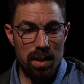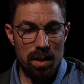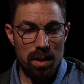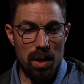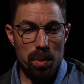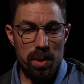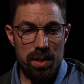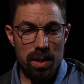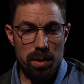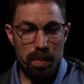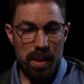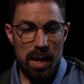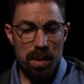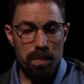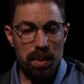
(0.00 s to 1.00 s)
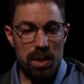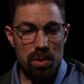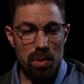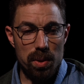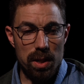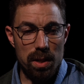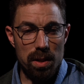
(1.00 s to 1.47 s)
There was a debate
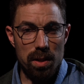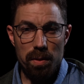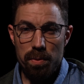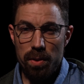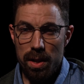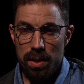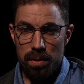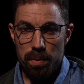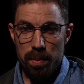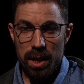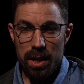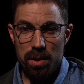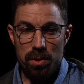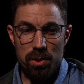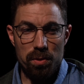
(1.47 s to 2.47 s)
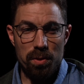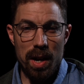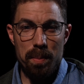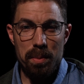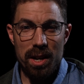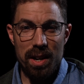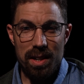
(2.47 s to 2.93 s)
between a friend of mine who's a
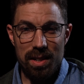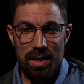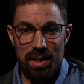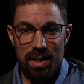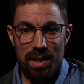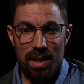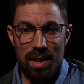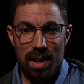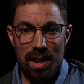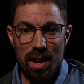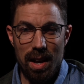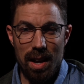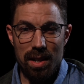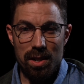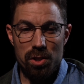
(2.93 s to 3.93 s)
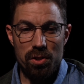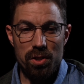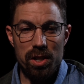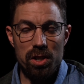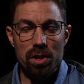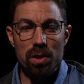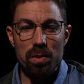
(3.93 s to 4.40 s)
rabbi and a
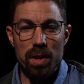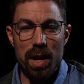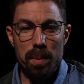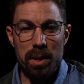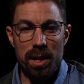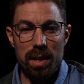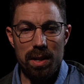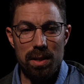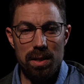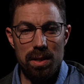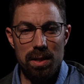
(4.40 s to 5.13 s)
traditional rabbi,